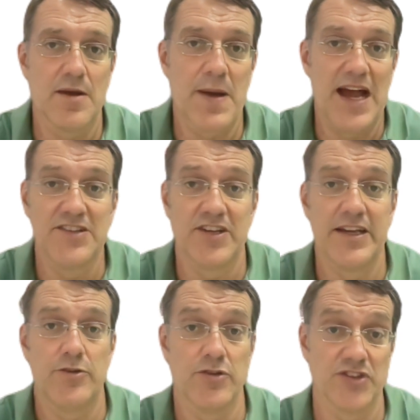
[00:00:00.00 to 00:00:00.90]

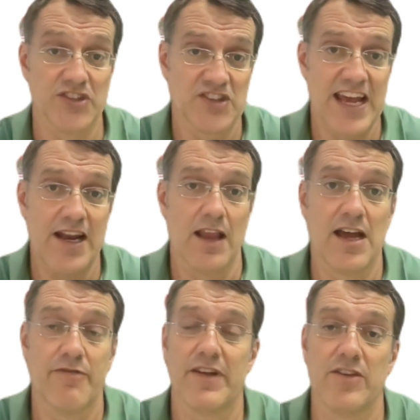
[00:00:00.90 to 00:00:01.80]
capacity to sustain
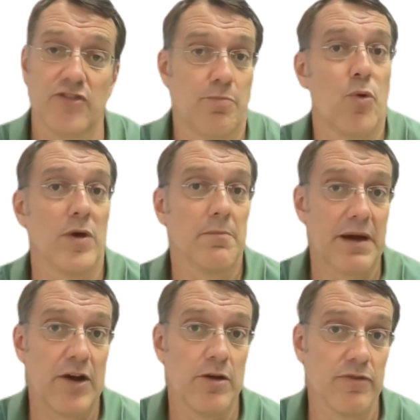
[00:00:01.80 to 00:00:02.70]
life and support
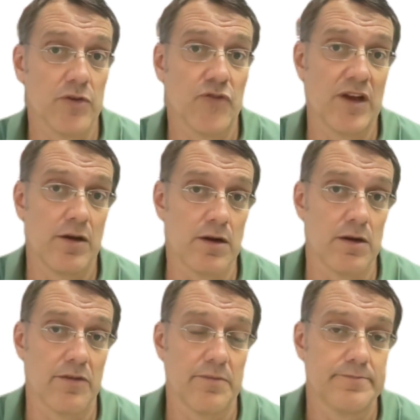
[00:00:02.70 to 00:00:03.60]
biodiversity on
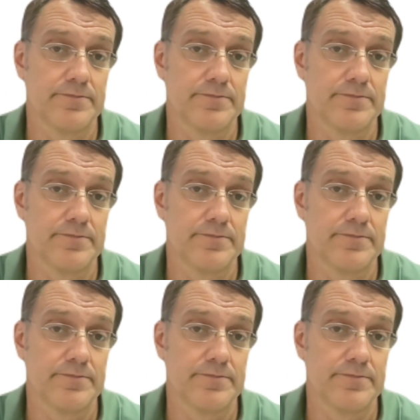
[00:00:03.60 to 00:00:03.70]
Earth.